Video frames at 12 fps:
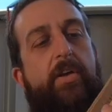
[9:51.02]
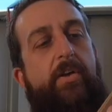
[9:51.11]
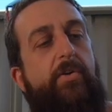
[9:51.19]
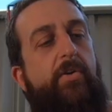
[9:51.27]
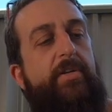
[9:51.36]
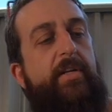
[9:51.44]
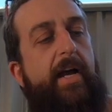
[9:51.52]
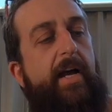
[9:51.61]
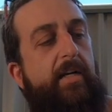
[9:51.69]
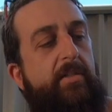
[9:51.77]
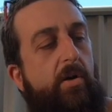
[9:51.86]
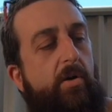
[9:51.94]
Good on your
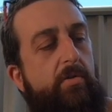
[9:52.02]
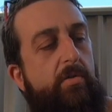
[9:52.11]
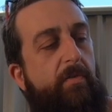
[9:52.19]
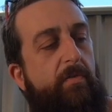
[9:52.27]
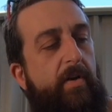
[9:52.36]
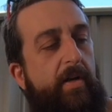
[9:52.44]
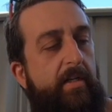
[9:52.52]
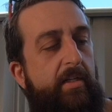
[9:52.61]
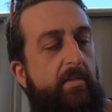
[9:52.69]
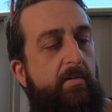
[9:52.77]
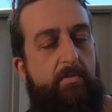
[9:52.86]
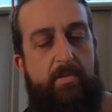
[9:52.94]
assholes for
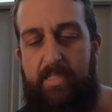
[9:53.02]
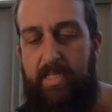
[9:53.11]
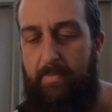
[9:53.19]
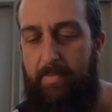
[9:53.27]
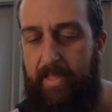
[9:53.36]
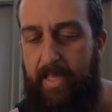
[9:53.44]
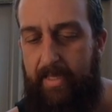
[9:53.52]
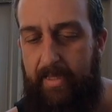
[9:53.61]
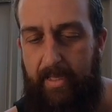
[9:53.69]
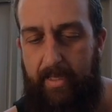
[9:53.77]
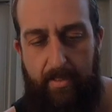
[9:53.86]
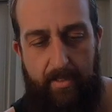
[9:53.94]
fucking stamping that in
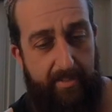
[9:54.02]
there.